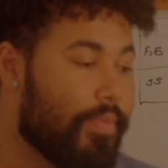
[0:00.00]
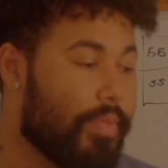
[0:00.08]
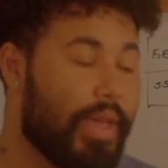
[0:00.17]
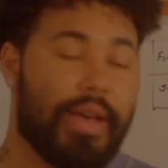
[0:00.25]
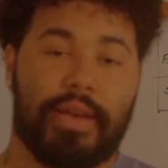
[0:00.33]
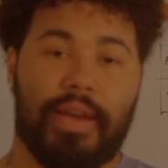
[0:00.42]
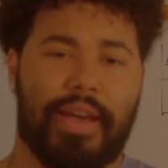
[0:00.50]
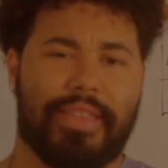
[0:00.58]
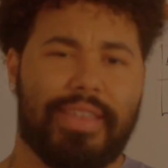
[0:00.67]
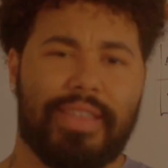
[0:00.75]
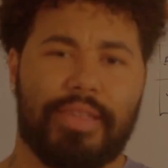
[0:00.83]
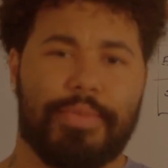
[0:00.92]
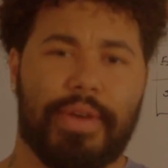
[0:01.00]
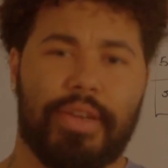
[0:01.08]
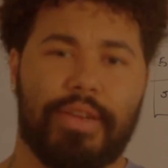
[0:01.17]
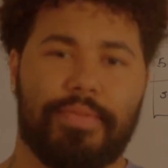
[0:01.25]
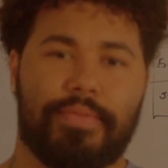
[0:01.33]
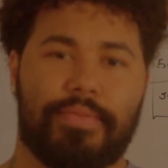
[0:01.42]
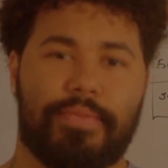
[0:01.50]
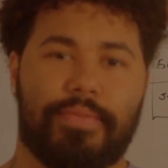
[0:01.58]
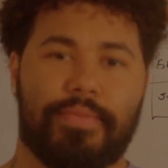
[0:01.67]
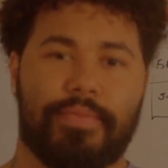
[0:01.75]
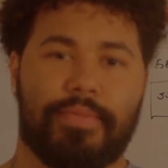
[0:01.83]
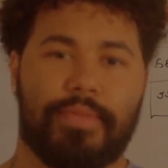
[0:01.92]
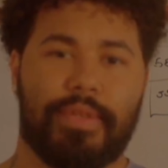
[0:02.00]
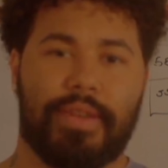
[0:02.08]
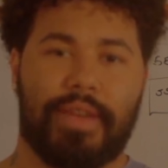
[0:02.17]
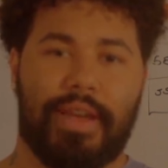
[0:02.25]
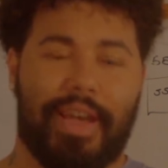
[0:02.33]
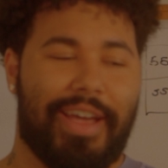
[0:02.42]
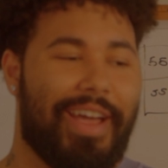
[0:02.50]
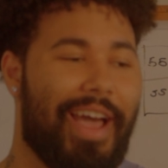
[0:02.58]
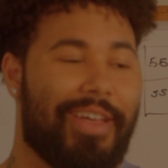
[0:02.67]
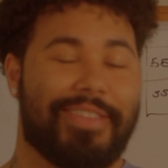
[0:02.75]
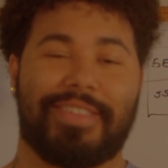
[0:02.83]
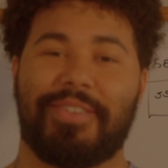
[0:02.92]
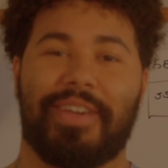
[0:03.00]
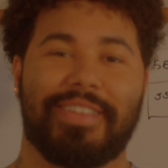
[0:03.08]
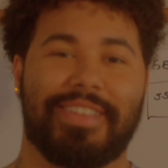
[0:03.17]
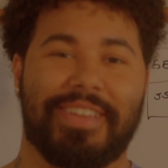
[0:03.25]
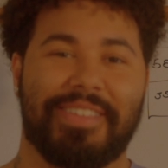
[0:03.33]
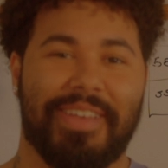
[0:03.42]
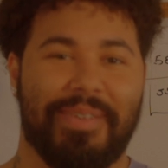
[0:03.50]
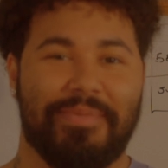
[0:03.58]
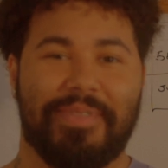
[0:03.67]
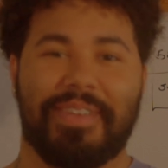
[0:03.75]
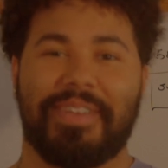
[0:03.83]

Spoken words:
Yeah, I think that's about it. I'll see you guys next time.